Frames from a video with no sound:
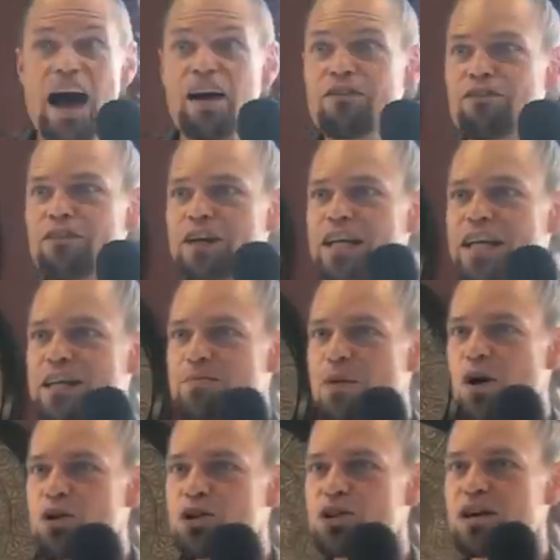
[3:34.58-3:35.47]
Every
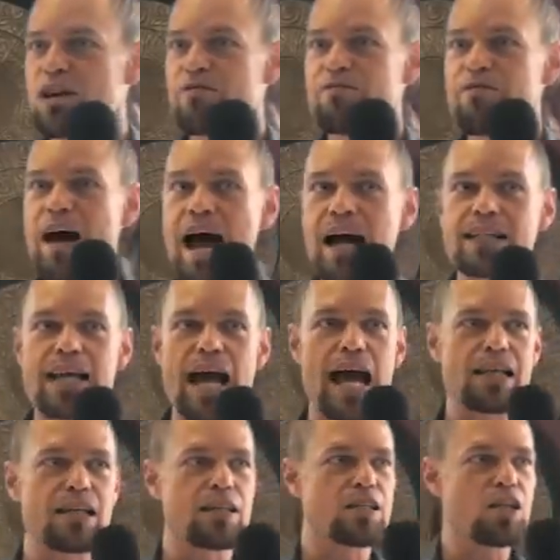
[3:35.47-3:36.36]
emotion, in fact,
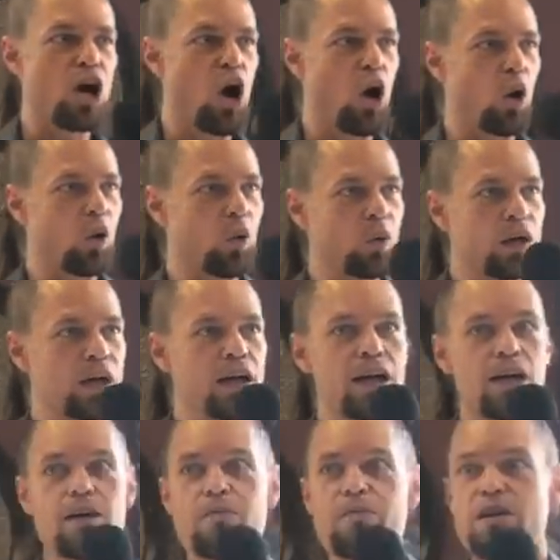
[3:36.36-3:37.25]
has its own